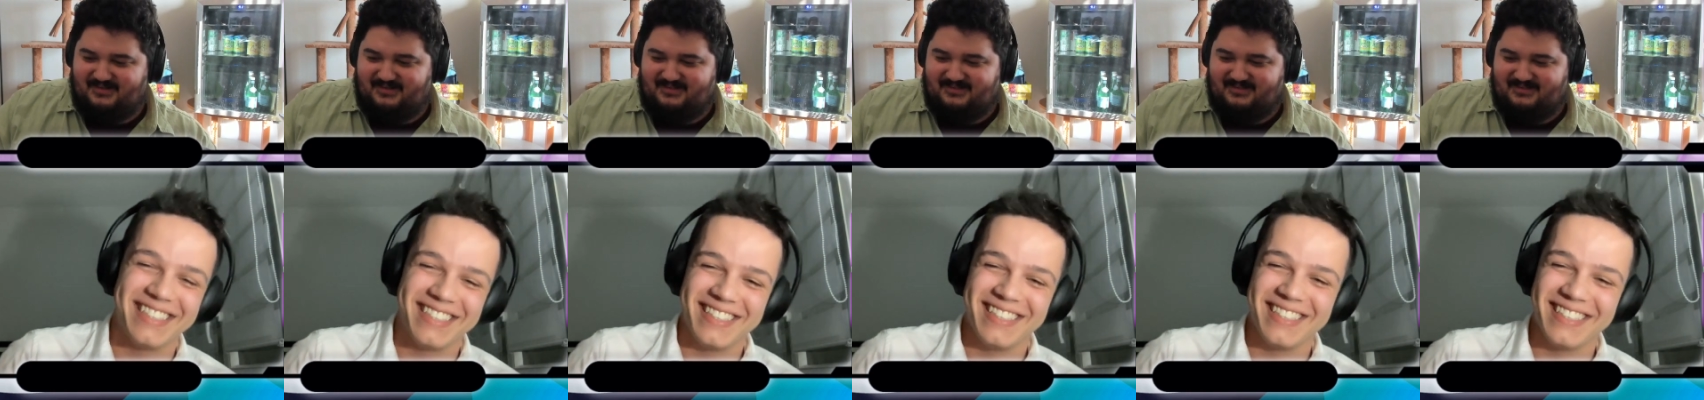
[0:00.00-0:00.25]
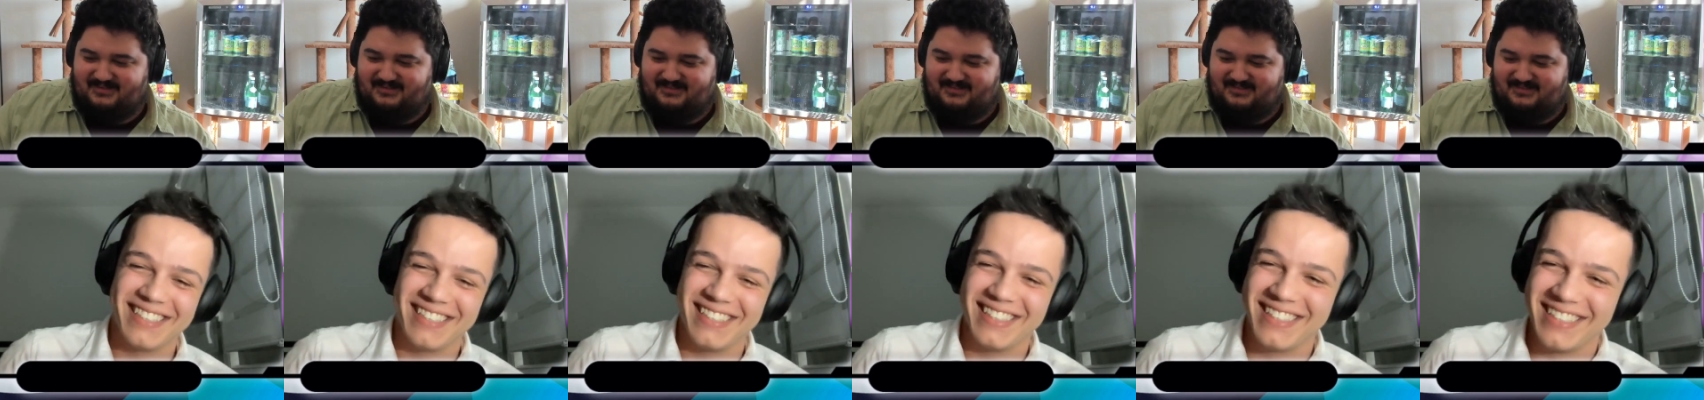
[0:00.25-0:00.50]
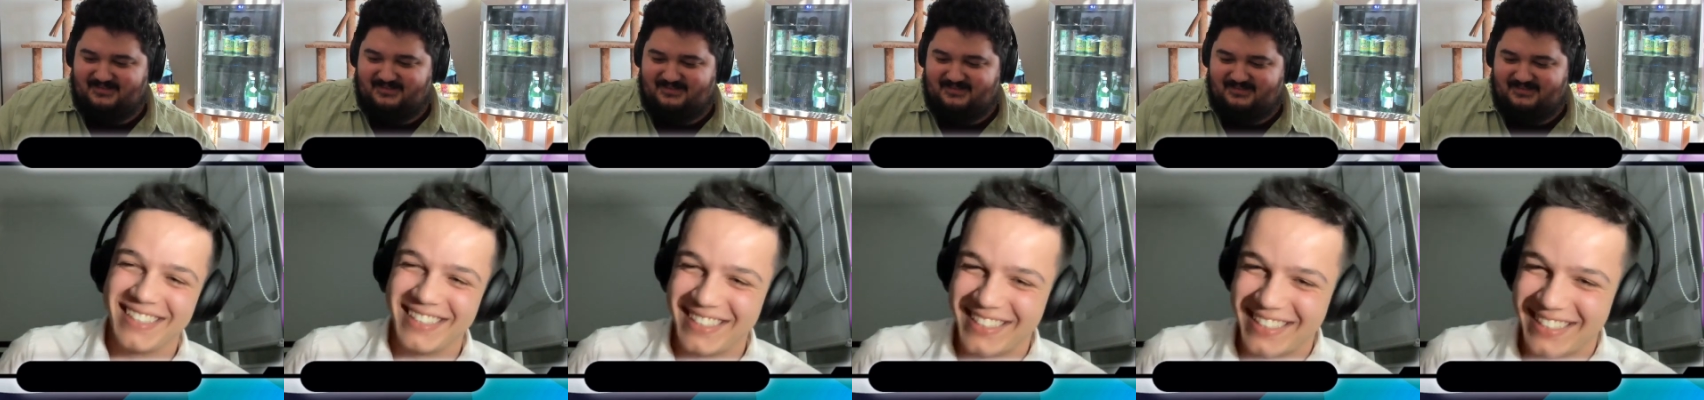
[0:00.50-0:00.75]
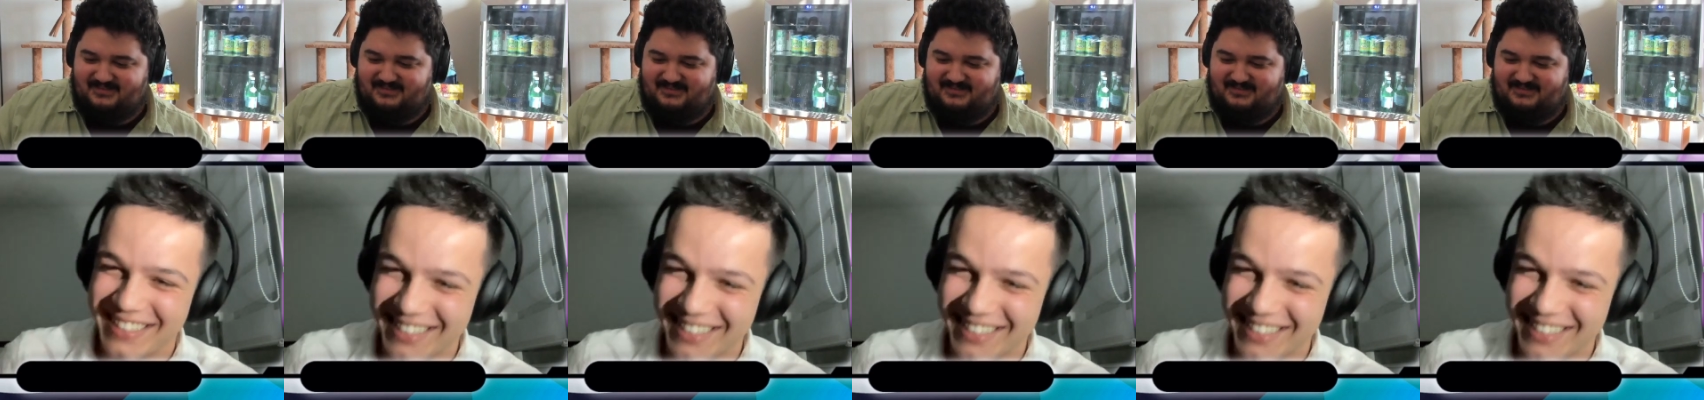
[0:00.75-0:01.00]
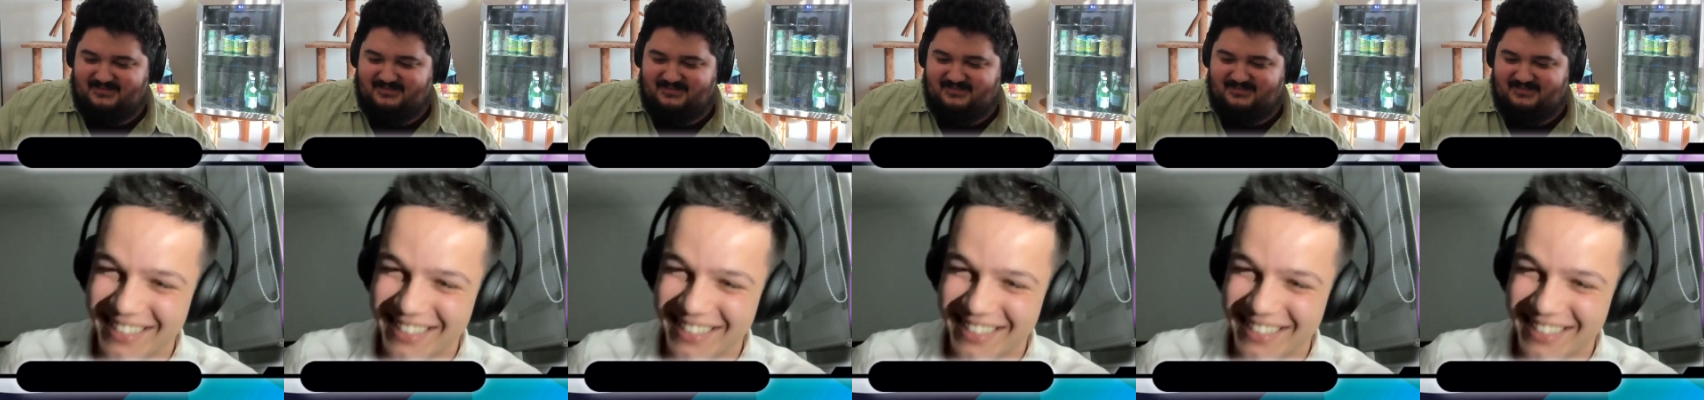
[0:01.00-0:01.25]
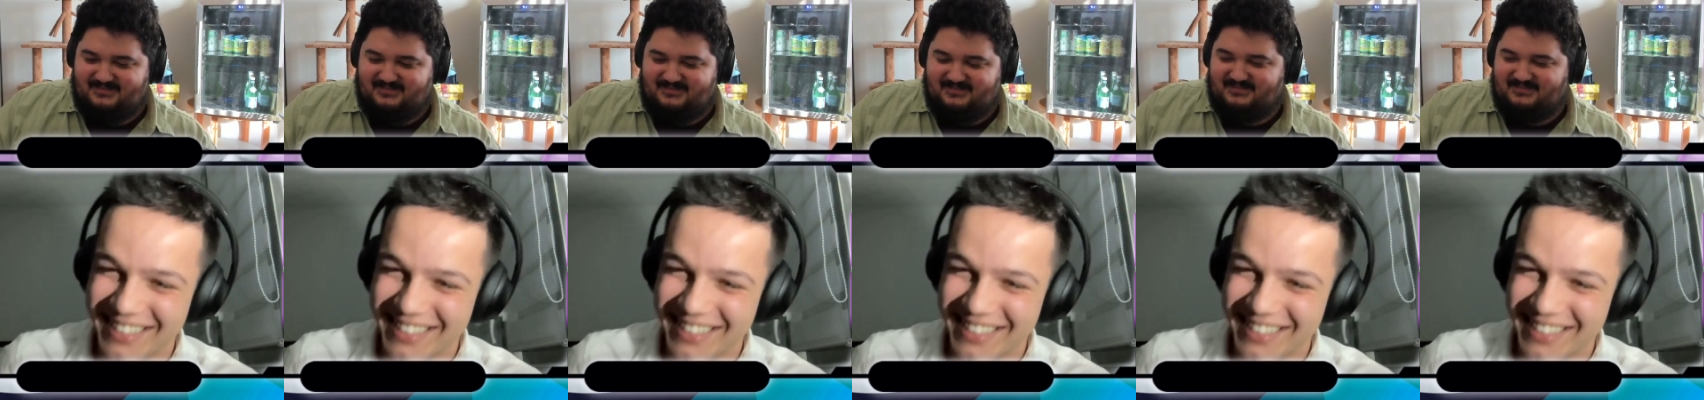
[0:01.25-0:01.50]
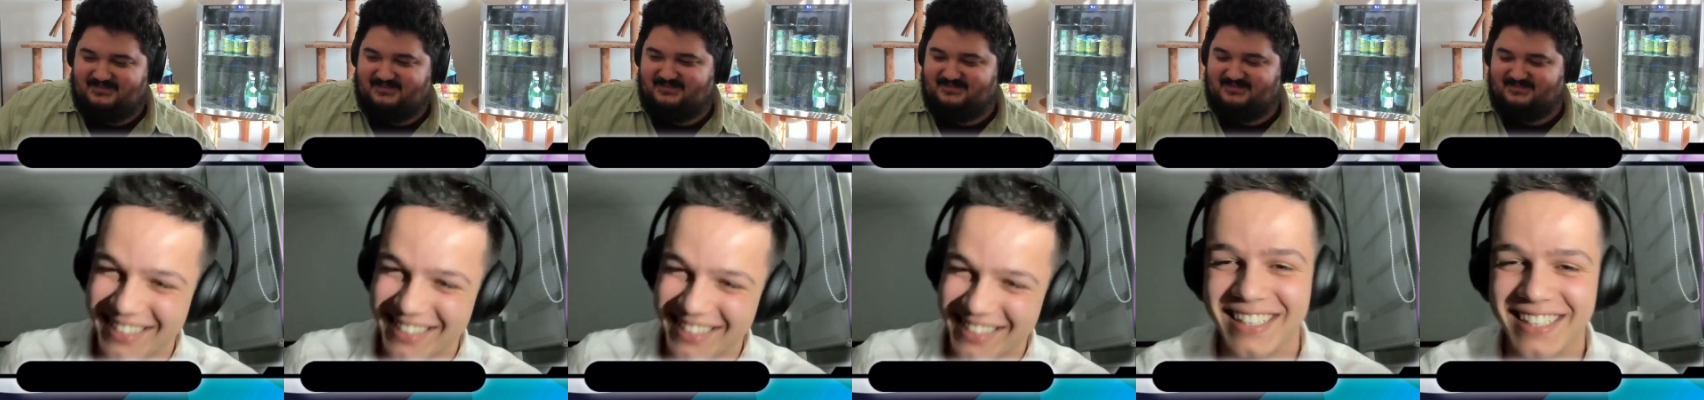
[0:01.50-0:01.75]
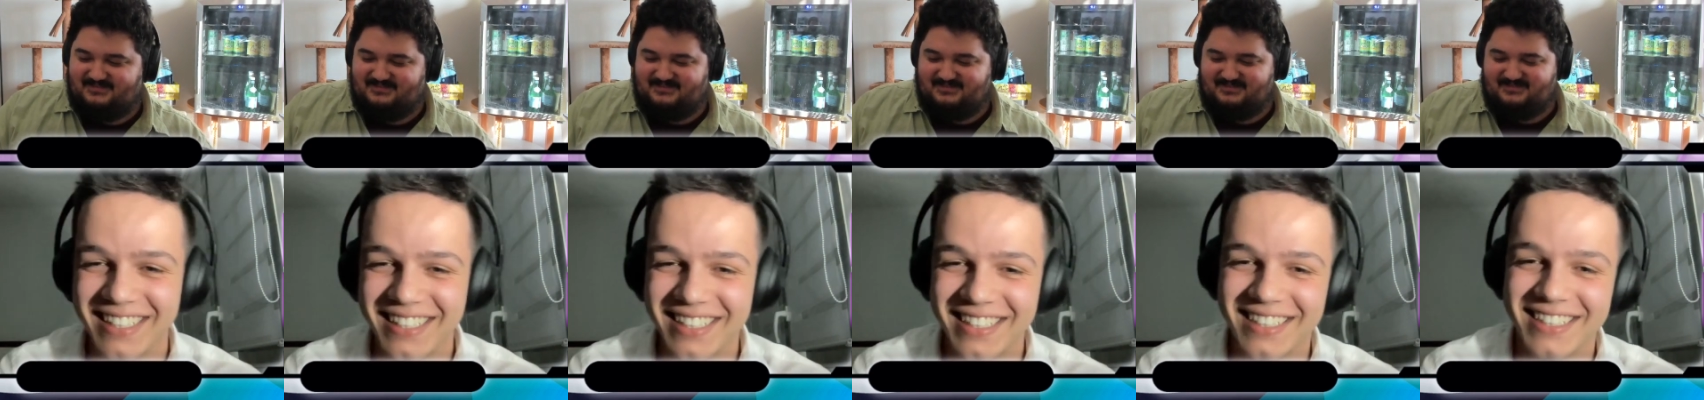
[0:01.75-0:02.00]

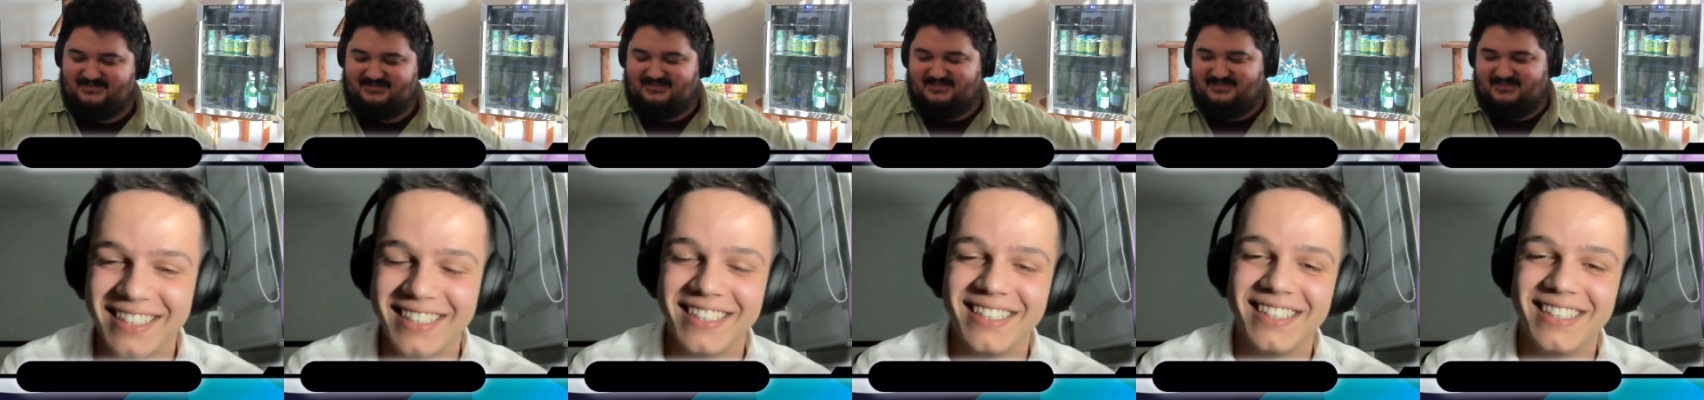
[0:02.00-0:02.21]
[no speech]